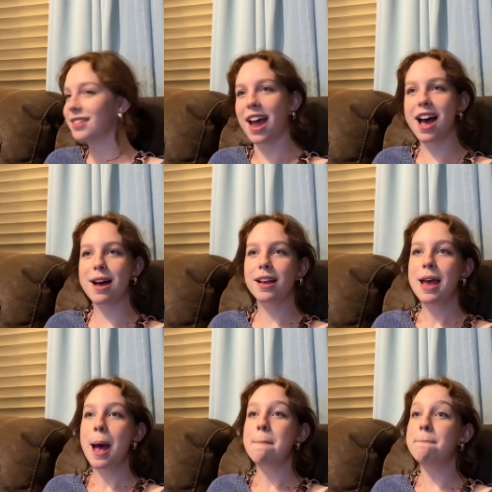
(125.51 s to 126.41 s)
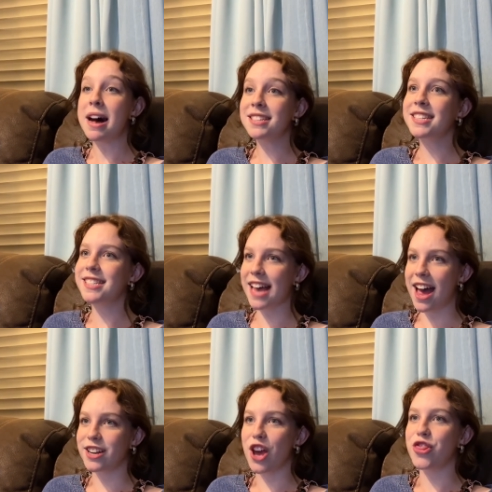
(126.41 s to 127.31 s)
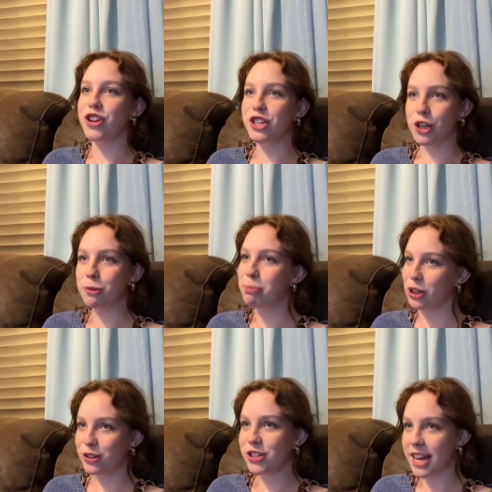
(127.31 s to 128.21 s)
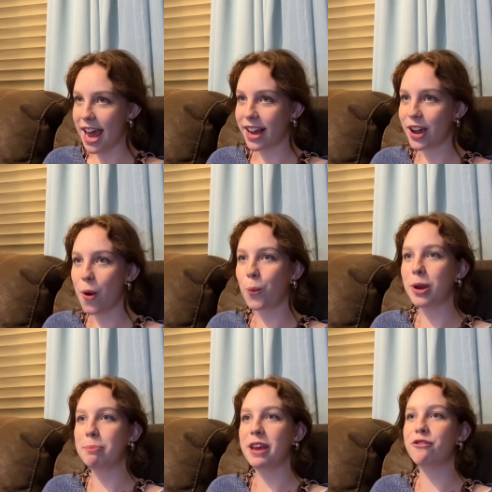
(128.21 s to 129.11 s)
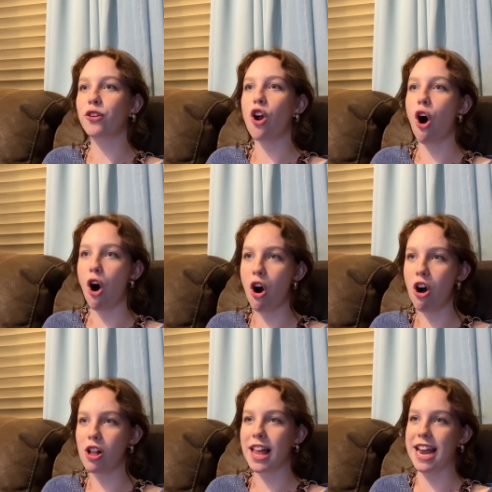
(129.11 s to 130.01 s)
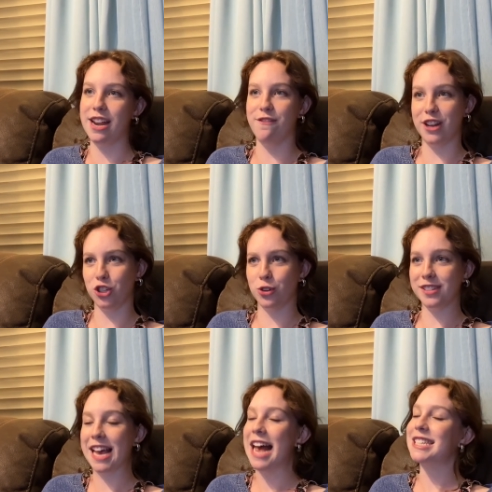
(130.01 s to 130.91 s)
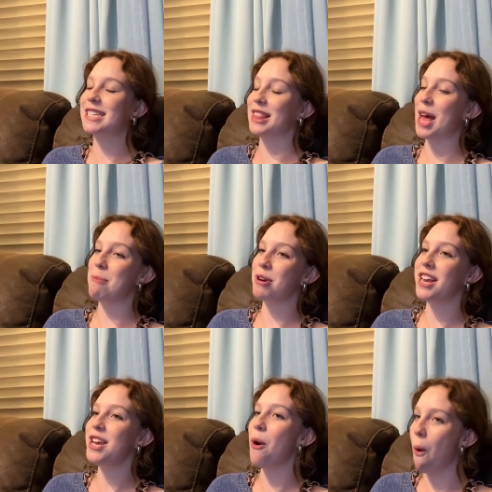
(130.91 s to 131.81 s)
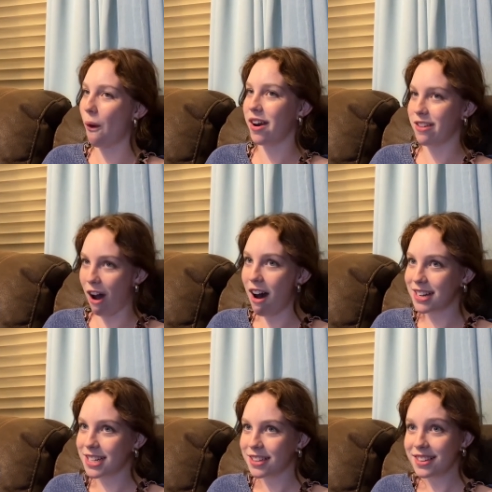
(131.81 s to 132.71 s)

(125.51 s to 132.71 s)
Uh, Musk said the new blue tick would be for all individuals, celebrity or not